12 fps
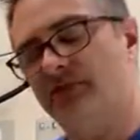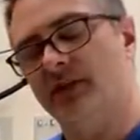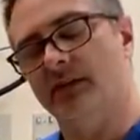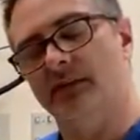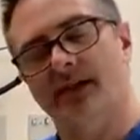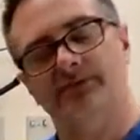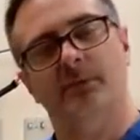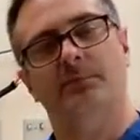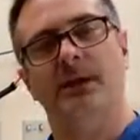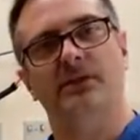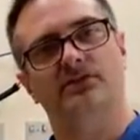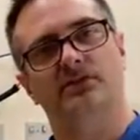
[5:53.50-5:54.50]
it. That's a
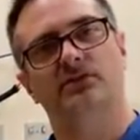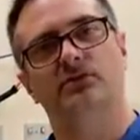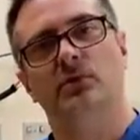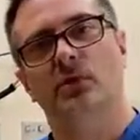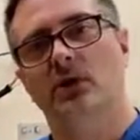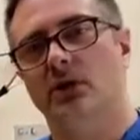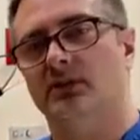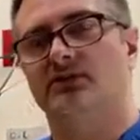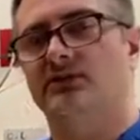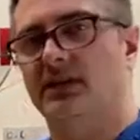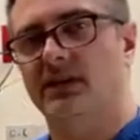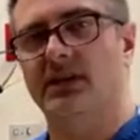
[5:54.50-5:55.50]
basic tutorial on
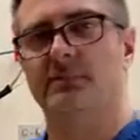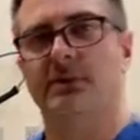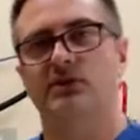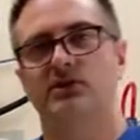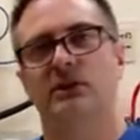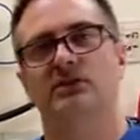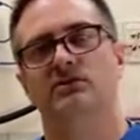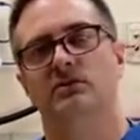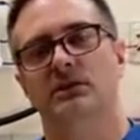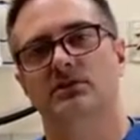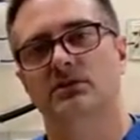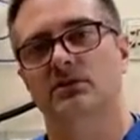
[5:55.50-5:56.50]
setting up our chest
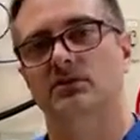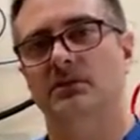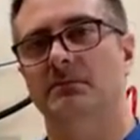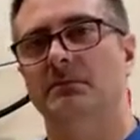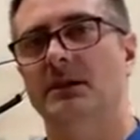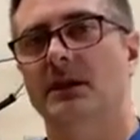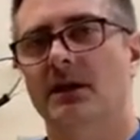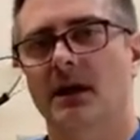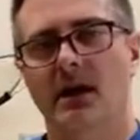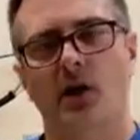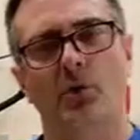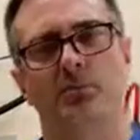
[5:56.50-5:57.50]
drain system.
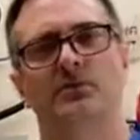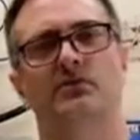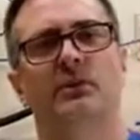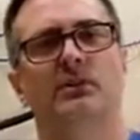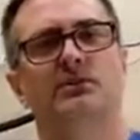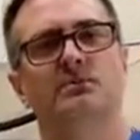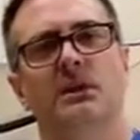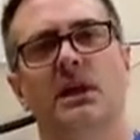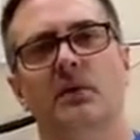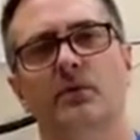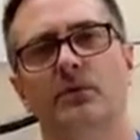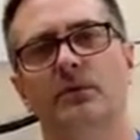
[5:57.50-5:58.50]
I hope this video has been
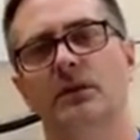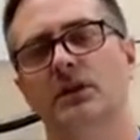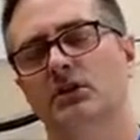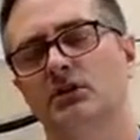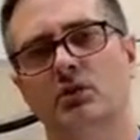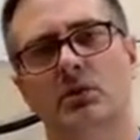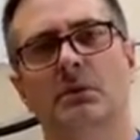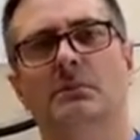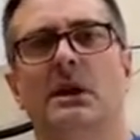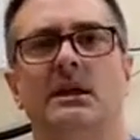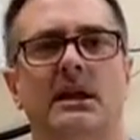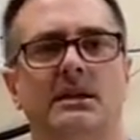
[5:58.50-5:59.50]
helpful. Join me in
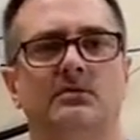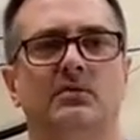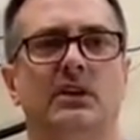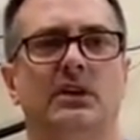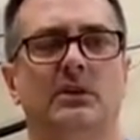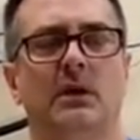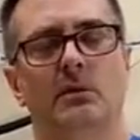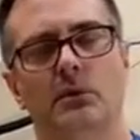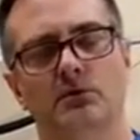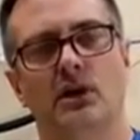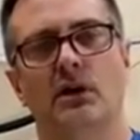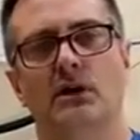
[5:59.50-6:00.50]
my next video and we'll
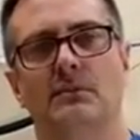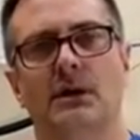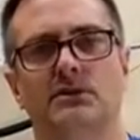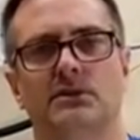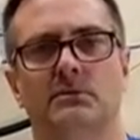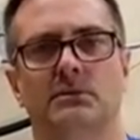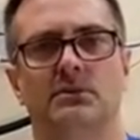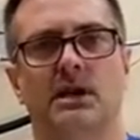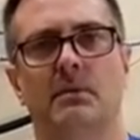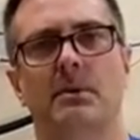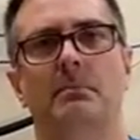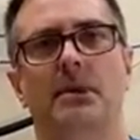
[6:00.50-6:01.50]
talk about some of those
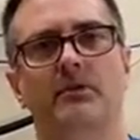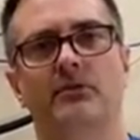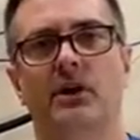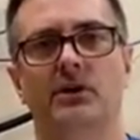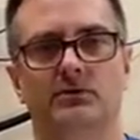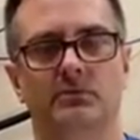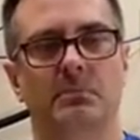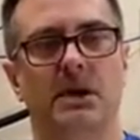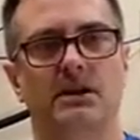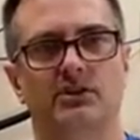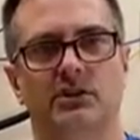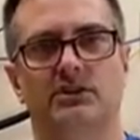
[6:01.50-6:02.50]
common pitfalls with
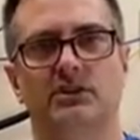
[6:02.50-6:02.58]
managing a